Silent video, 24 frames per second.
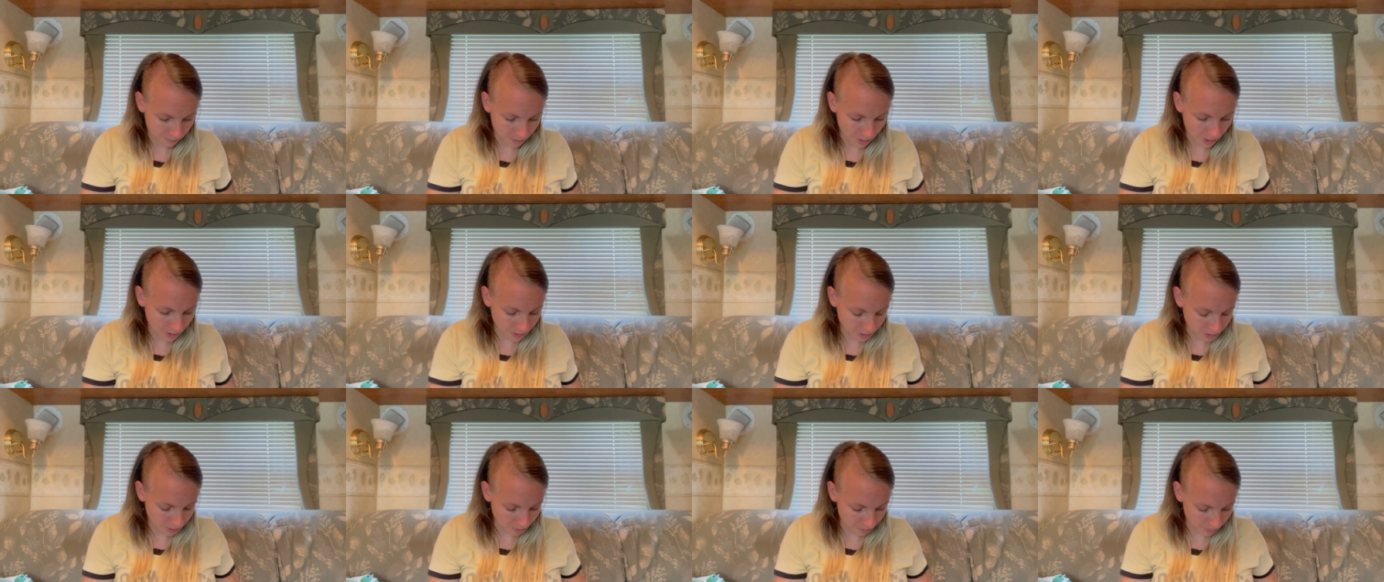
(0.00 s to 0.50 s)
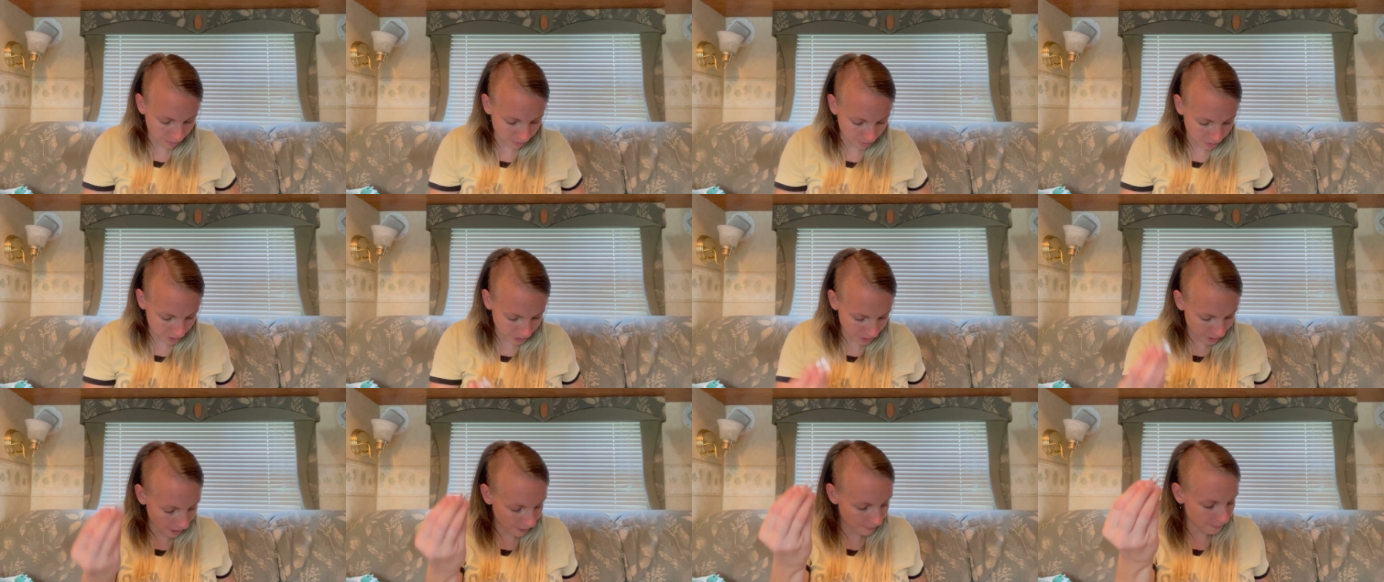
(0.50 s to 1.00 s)
I guess they're both the
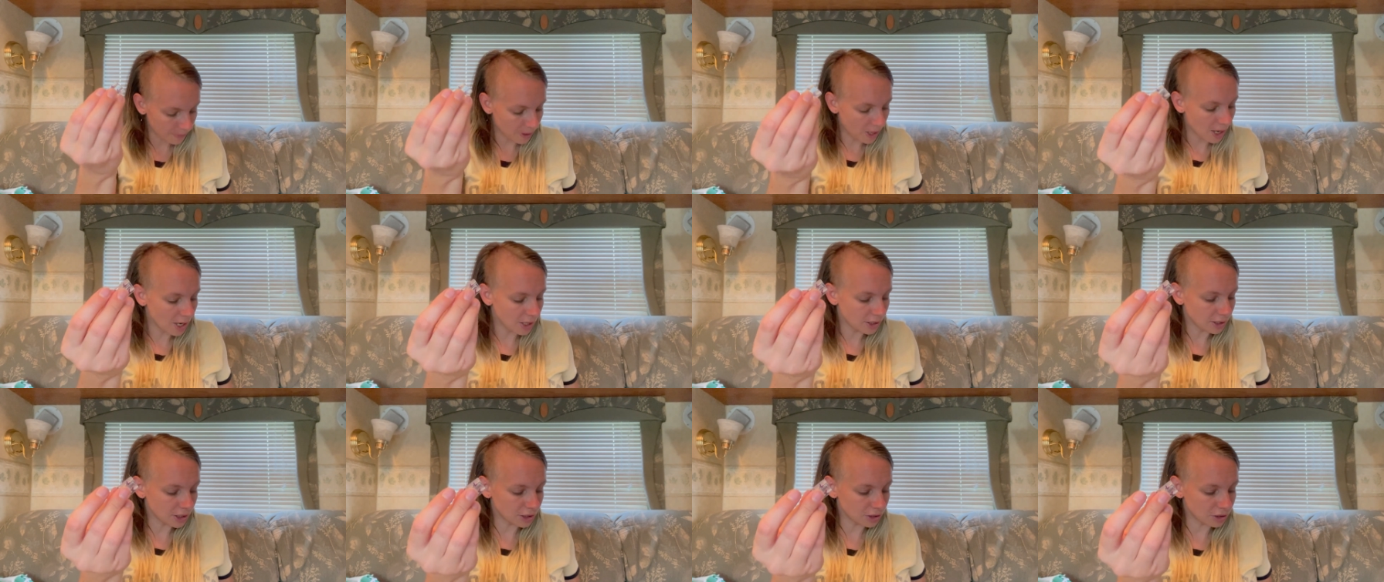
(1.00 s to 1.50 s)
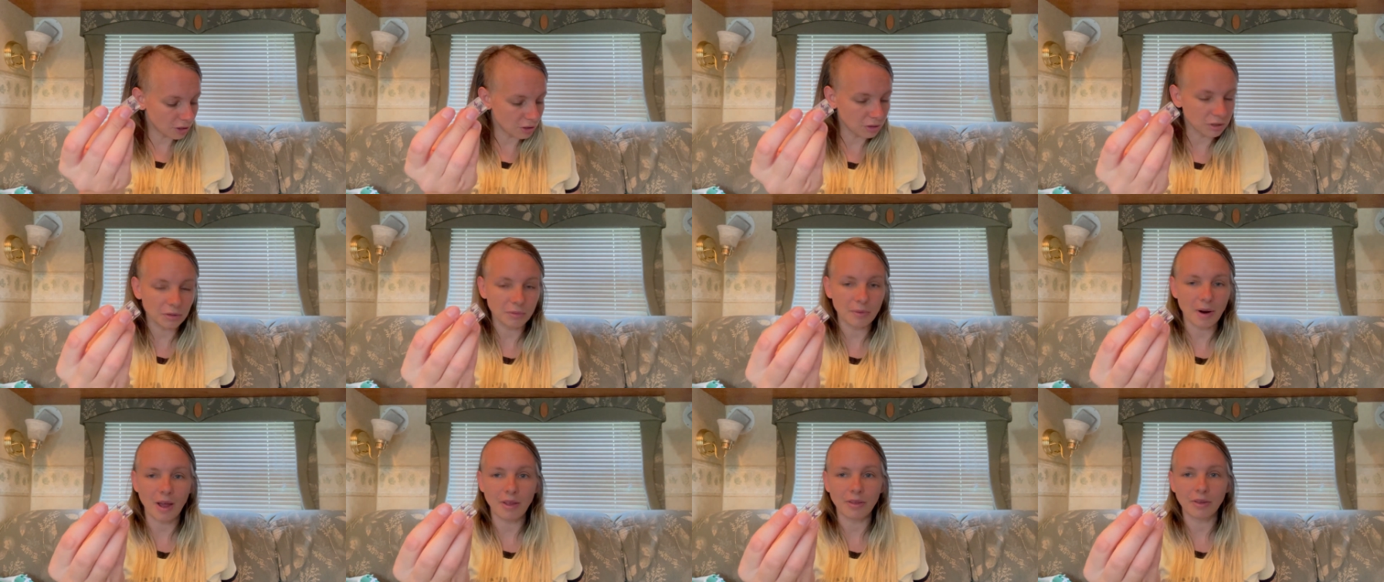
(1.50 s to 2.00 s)
same. This goes
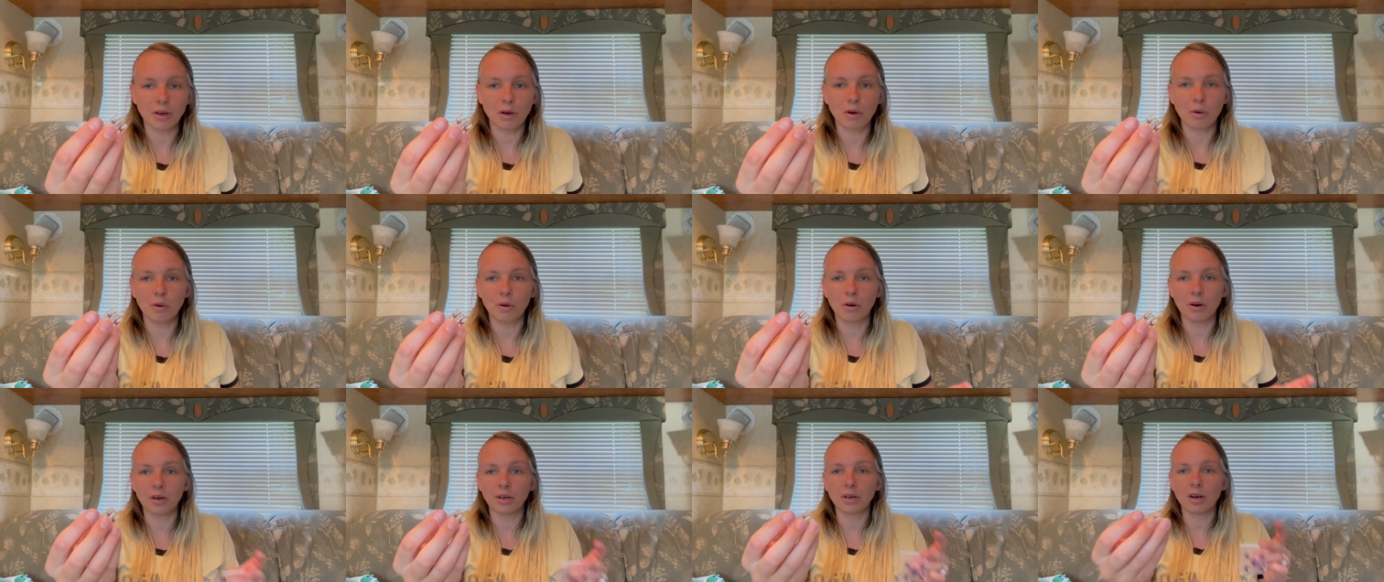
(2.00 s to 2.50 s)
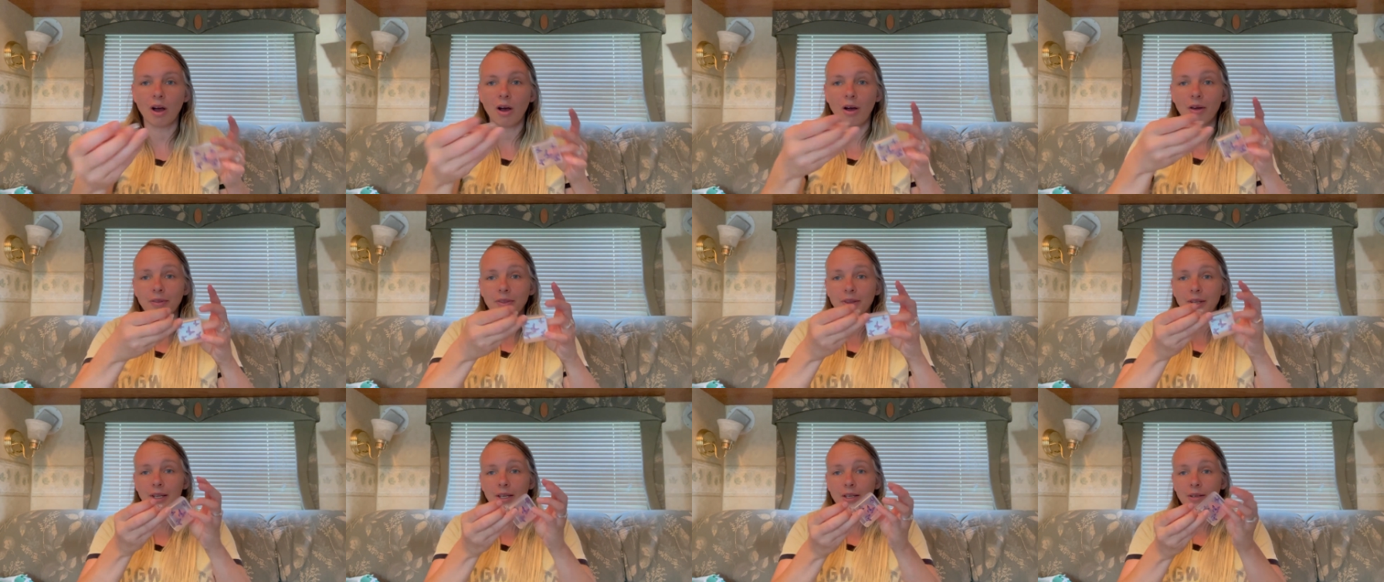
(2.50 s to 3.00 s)
around the cord
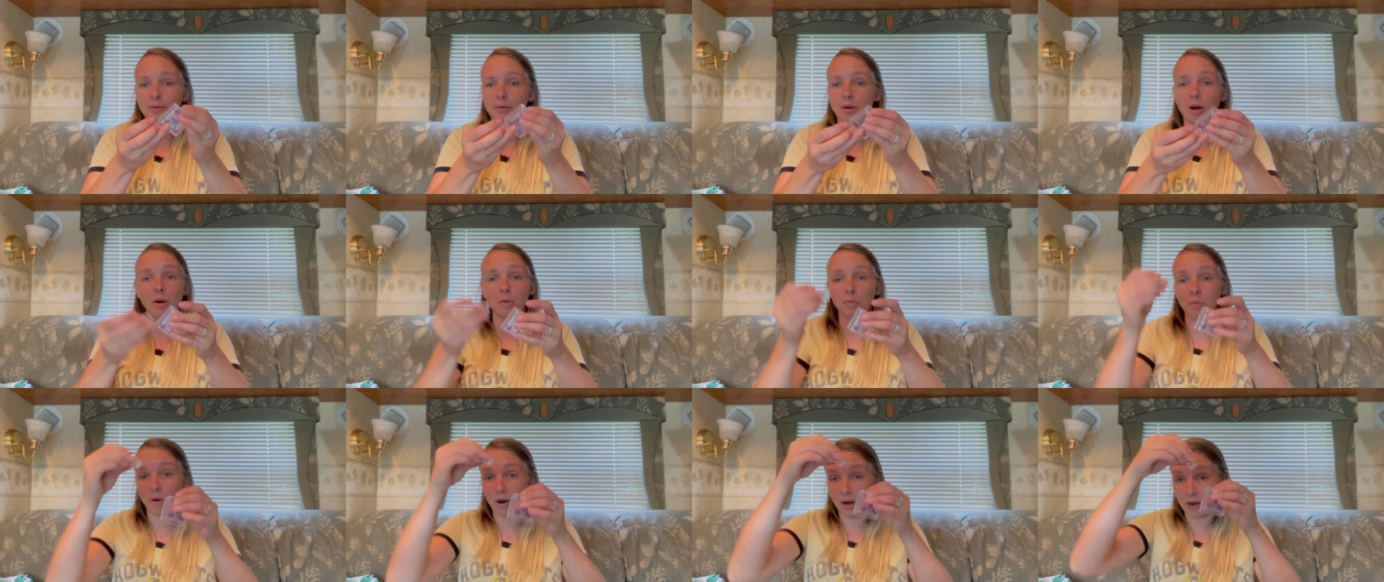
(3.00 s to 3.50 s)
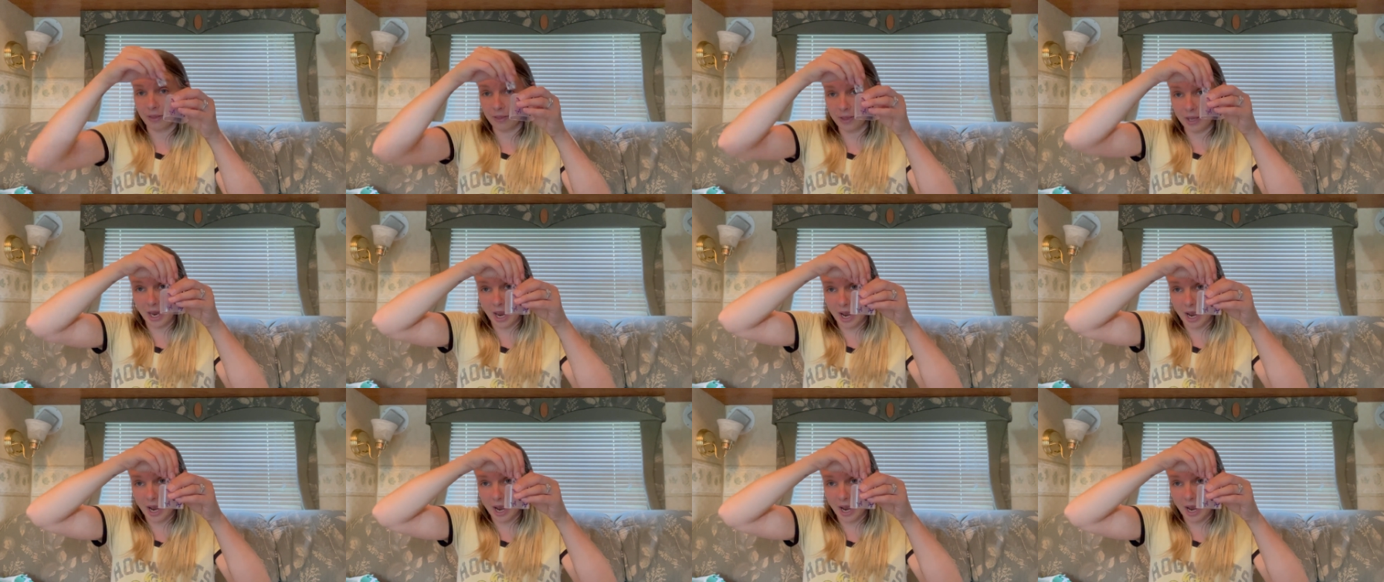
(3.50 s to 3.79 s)
on the, on one of the